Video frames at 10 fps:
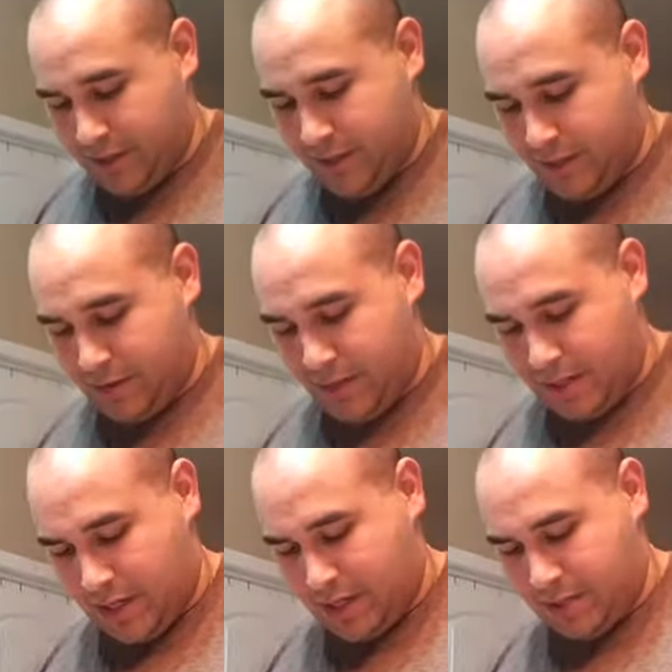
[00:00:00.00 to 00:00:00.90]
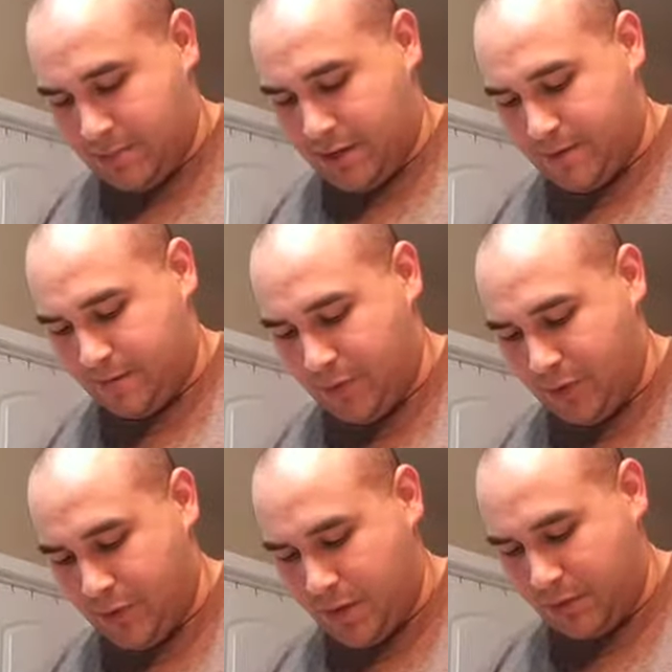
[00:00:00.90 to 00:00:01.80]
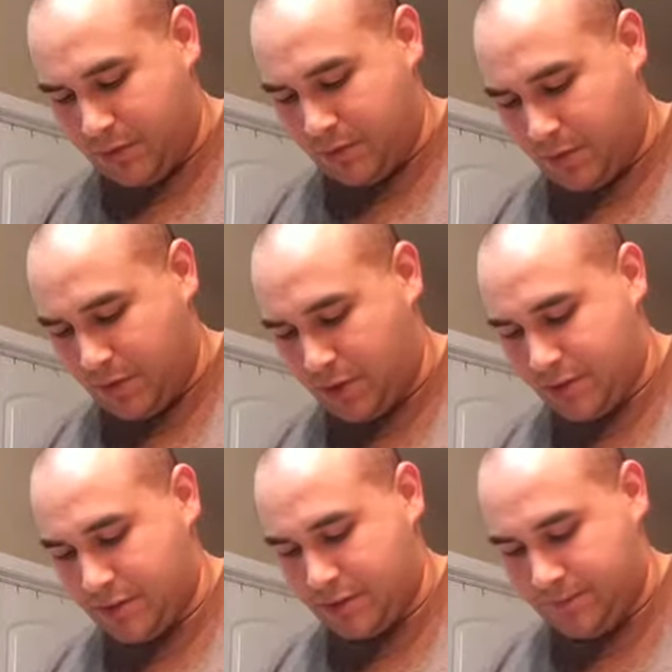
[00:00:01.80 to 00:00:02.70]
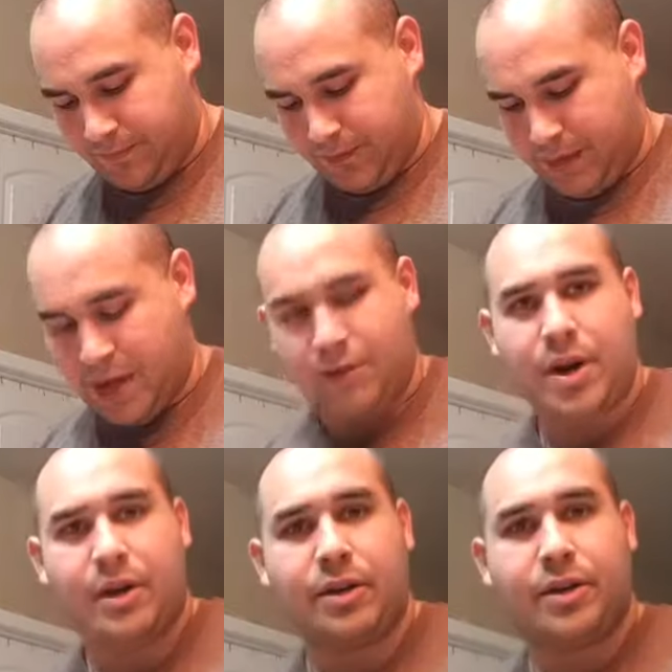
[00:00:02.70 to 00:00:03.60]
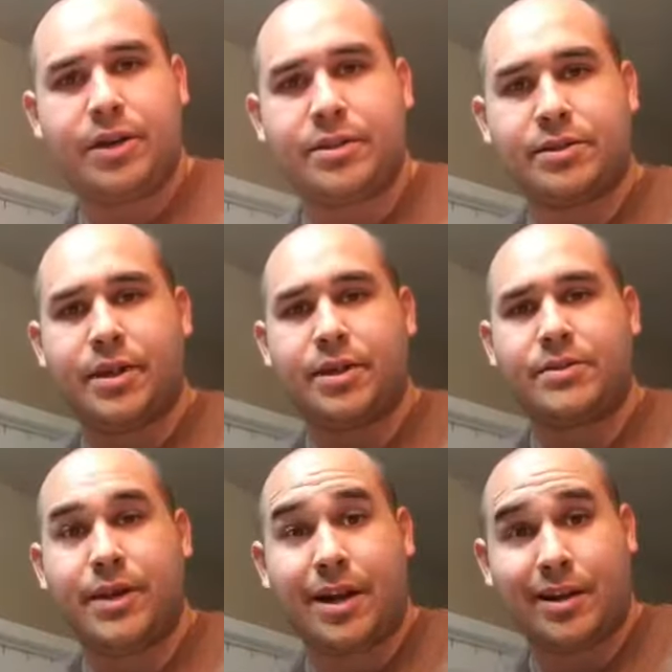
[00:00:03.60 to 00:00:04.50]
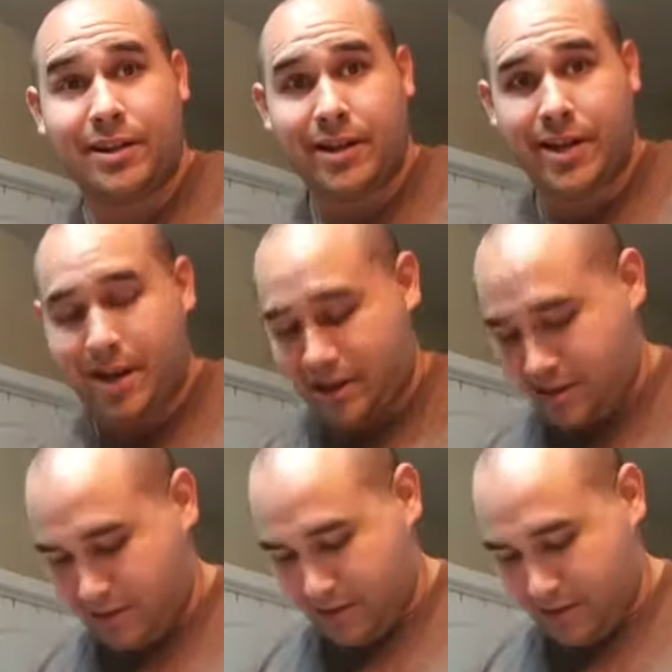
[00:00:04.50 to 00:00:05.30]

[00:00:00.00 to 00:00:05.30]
And I realized my duty weapon for work got rained on yesterday, so I gotta clean that.